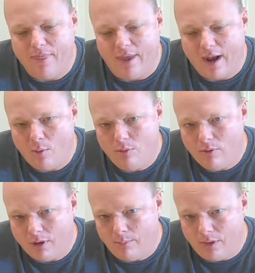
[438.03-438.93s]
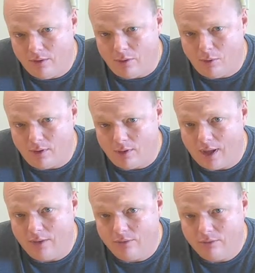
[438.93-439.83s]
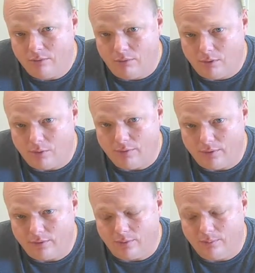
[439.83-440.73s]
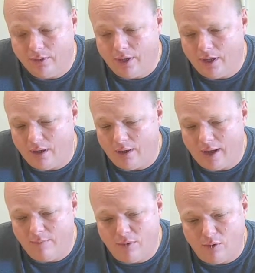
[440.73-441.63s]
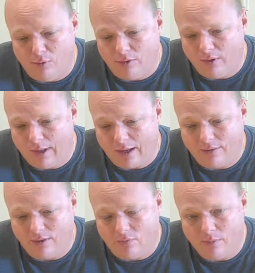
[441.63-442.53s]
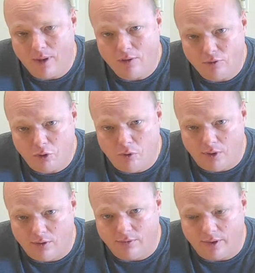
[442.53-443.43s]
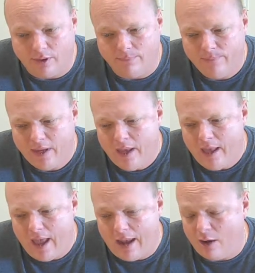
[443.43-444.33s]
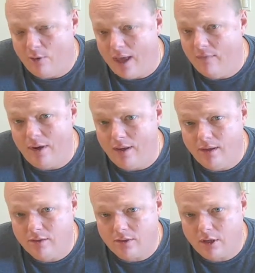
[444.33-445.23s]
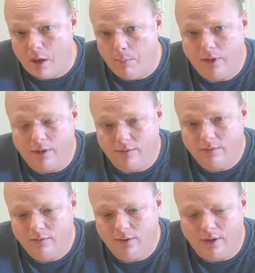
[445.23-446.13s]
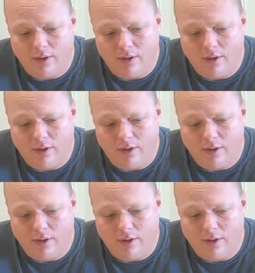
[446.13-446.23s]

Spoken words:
then I would recommend to you the GlassRenu system. I've been using it, like I said, for about 2 years now, and I don't have any complaints.